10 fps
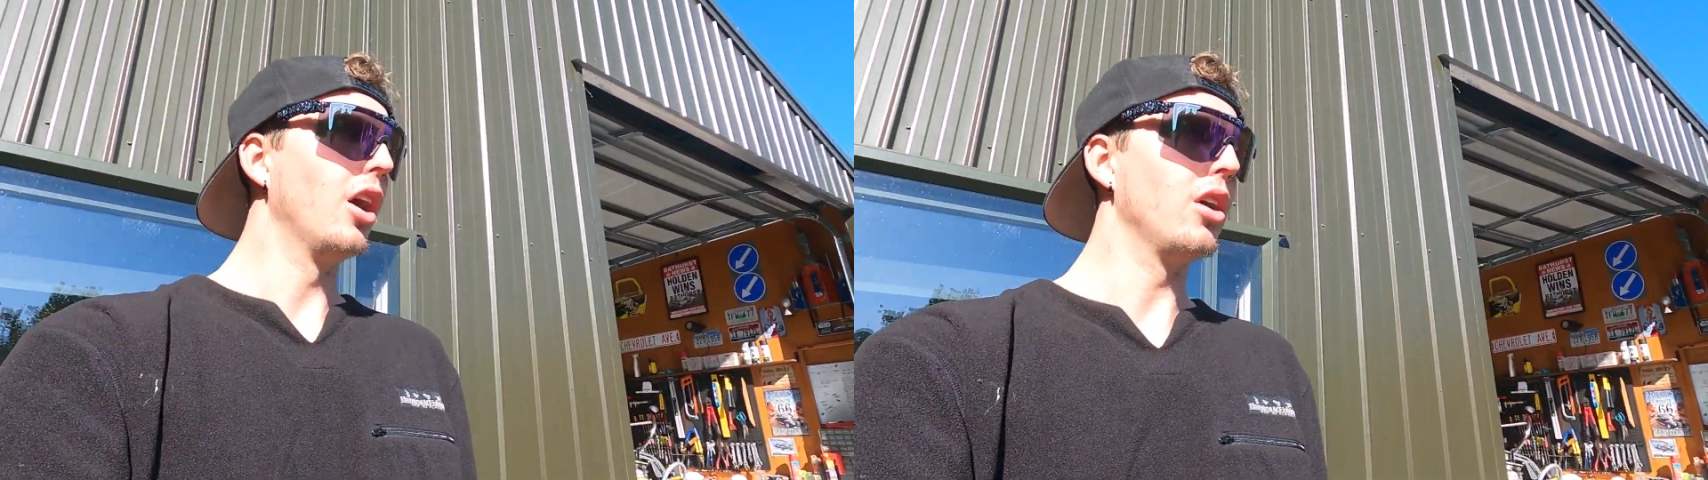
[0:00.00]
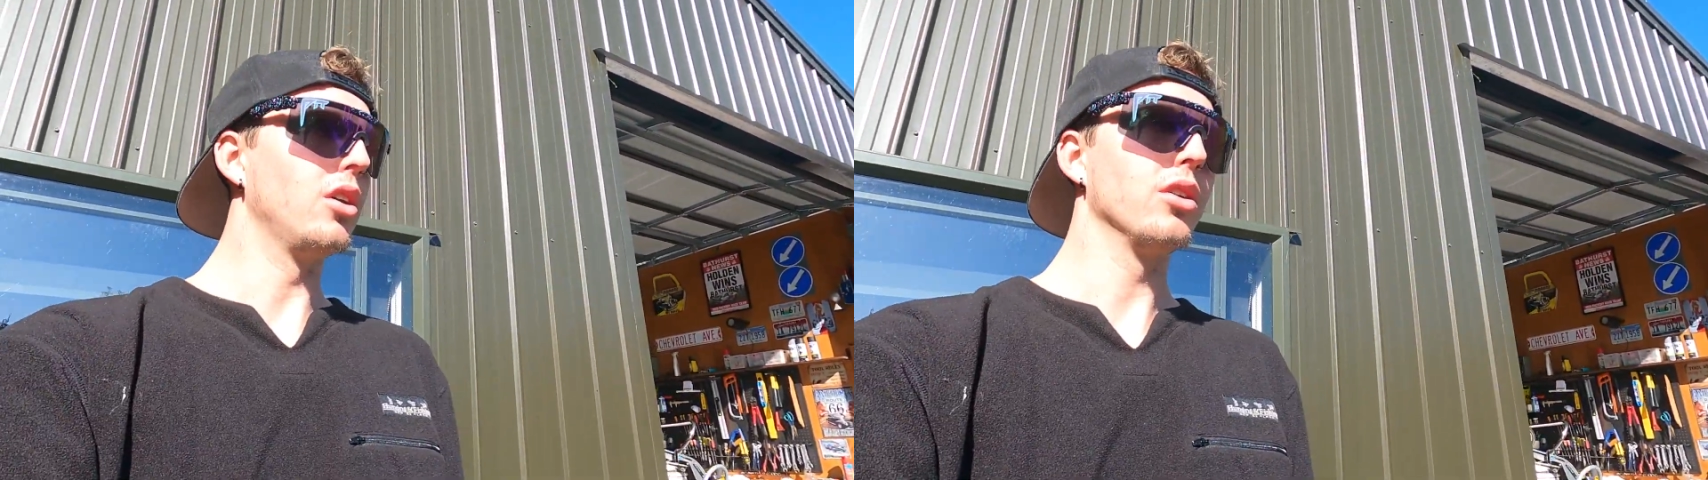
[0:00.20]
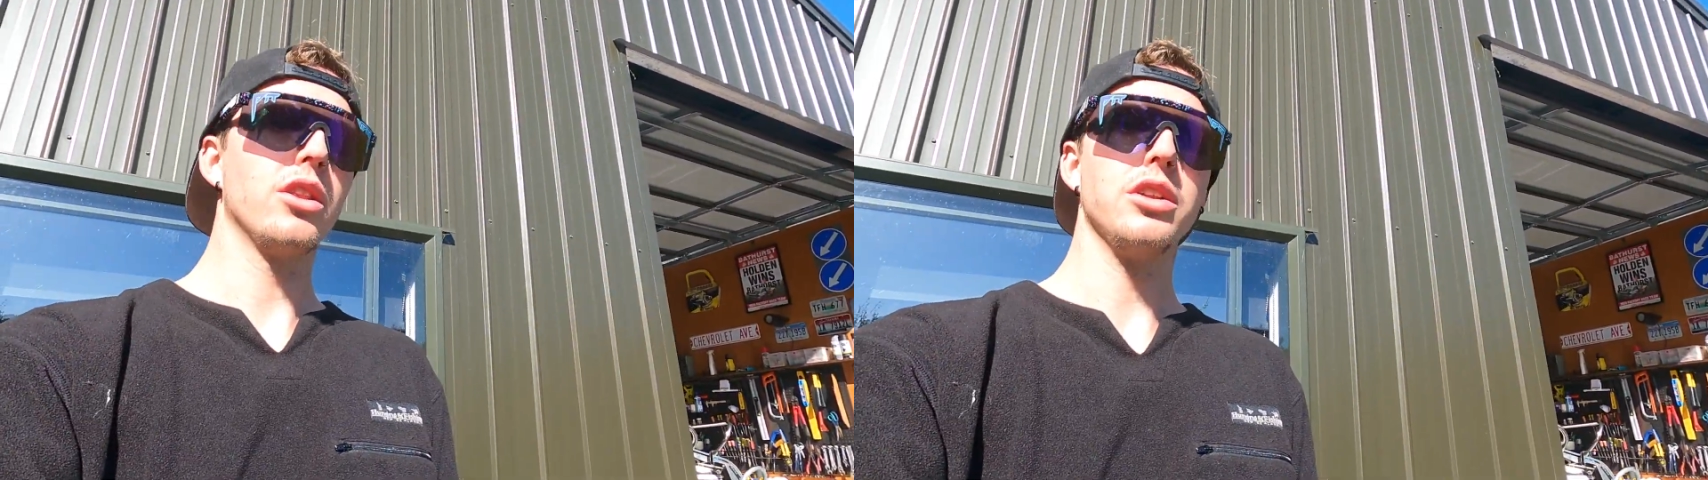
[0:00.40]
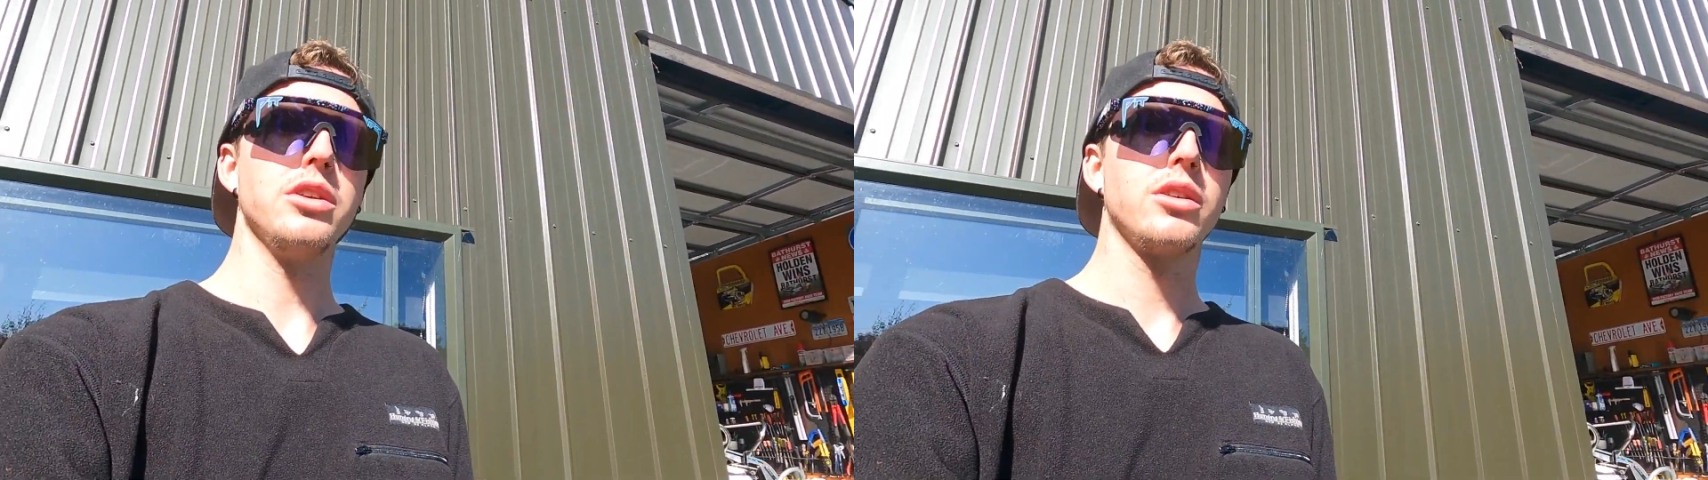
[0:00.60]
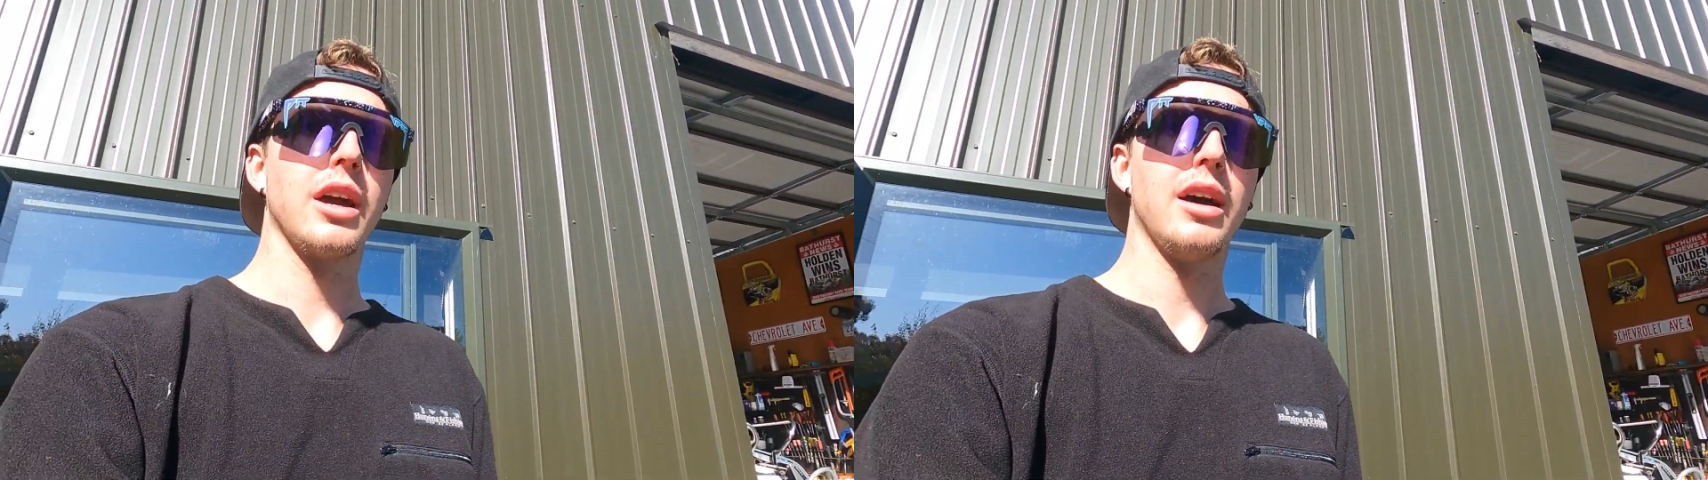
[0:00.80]
on the
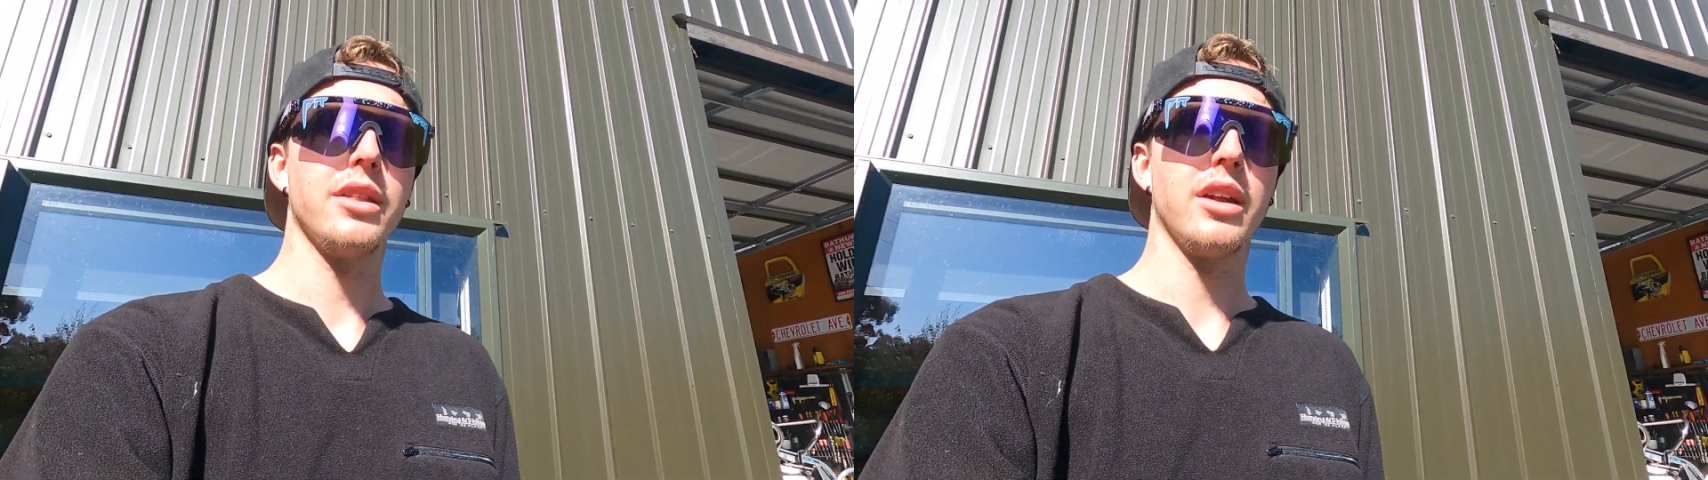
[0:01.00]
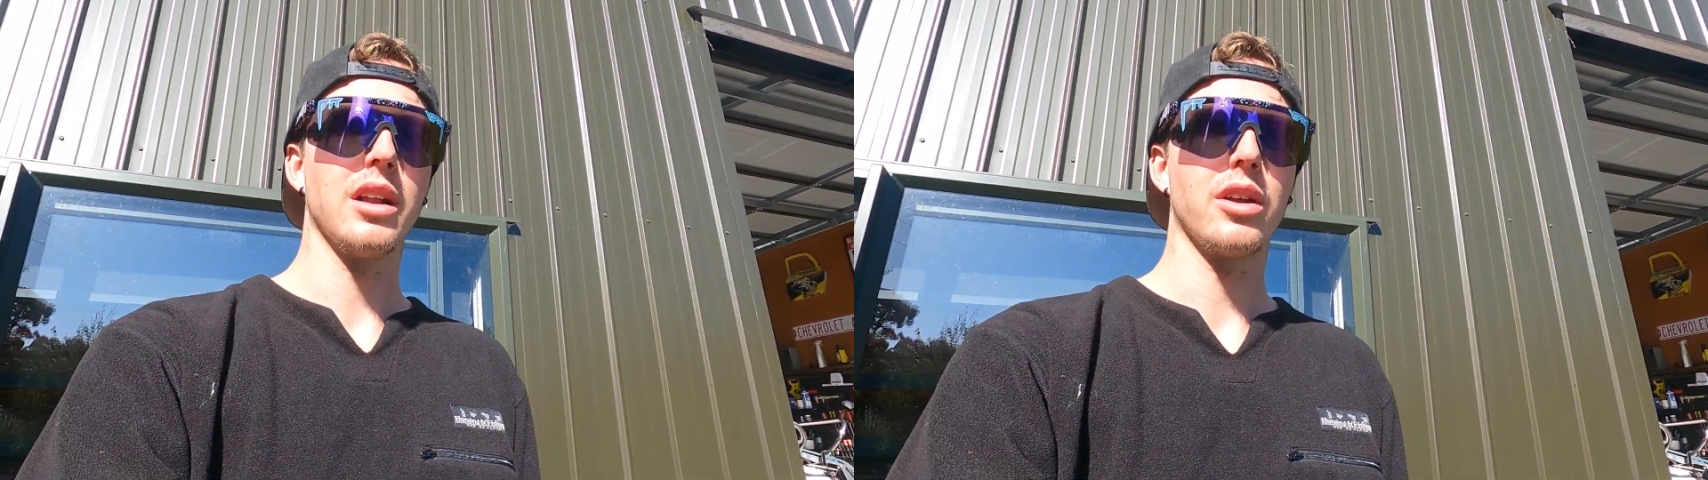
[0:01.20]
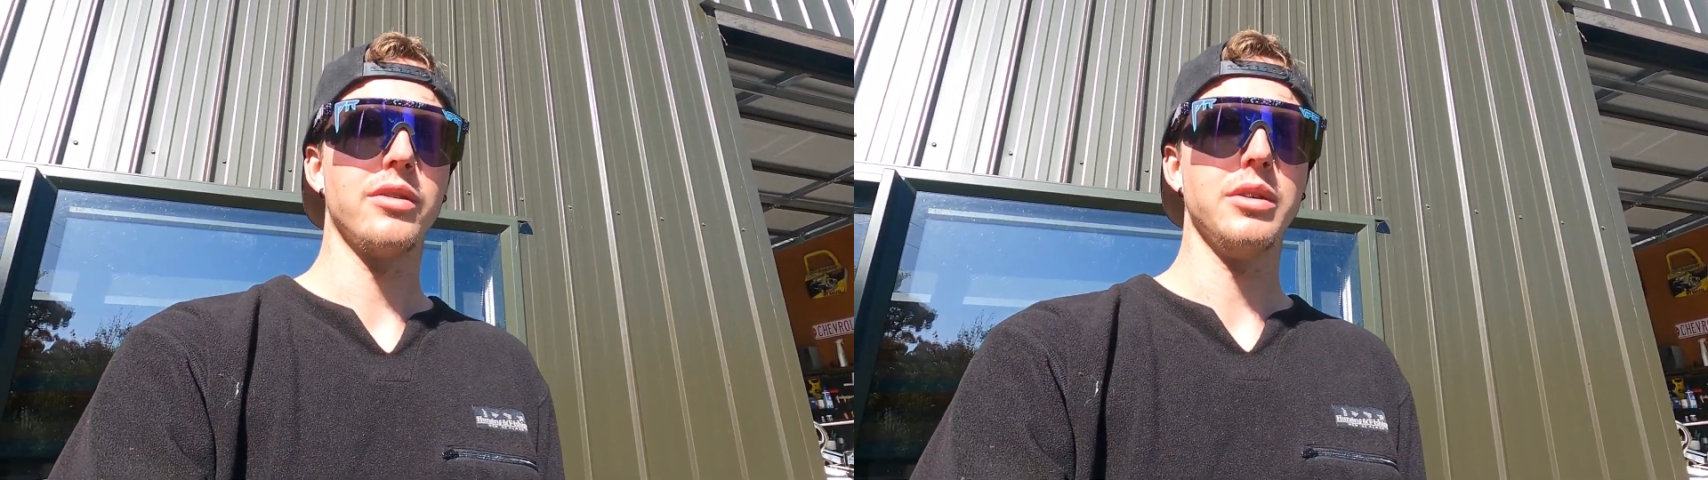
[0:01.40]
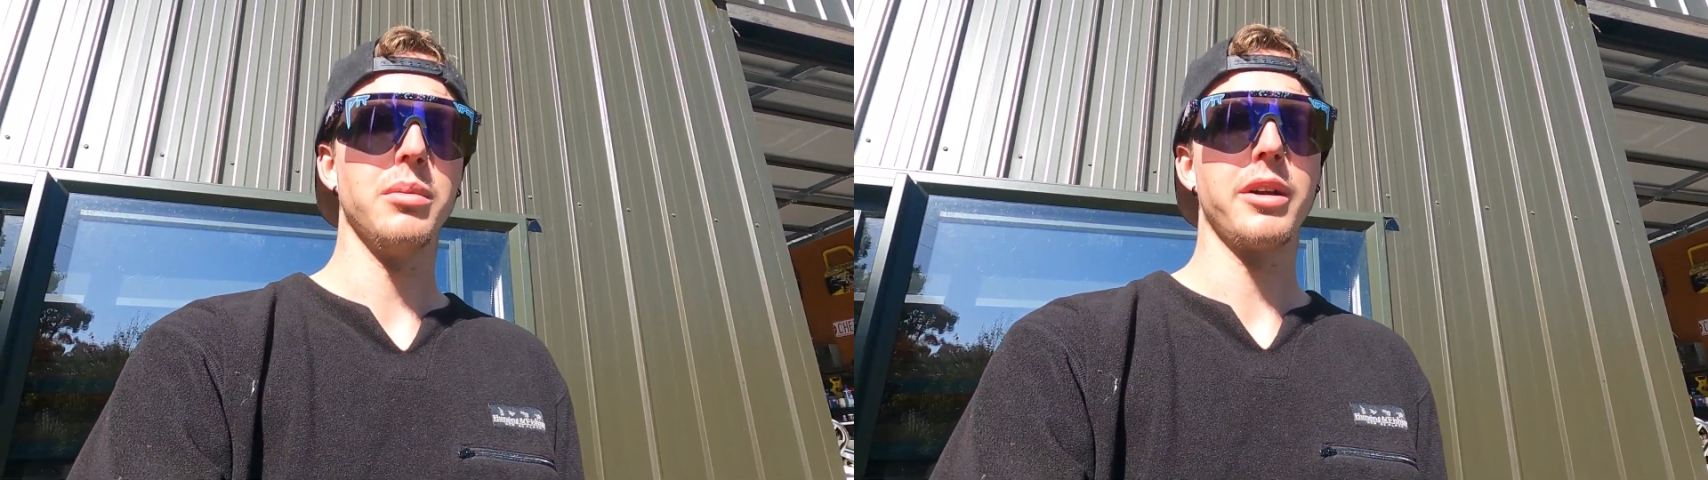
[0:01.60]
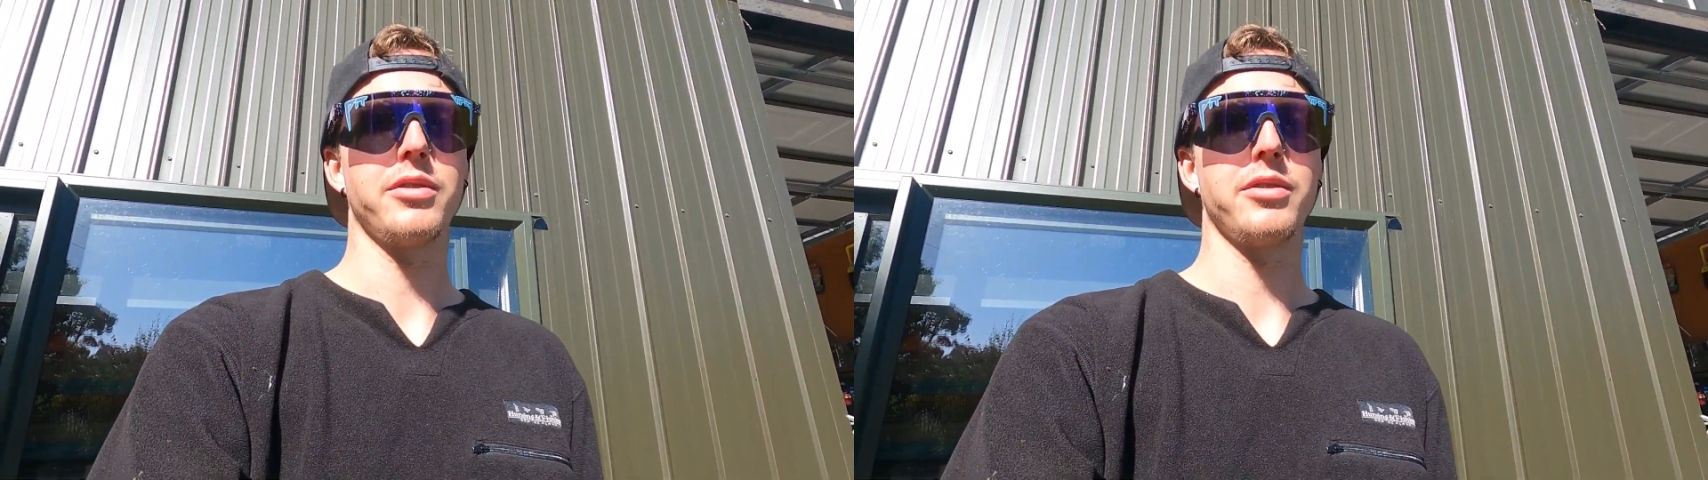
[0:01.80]
new car that a lot of you might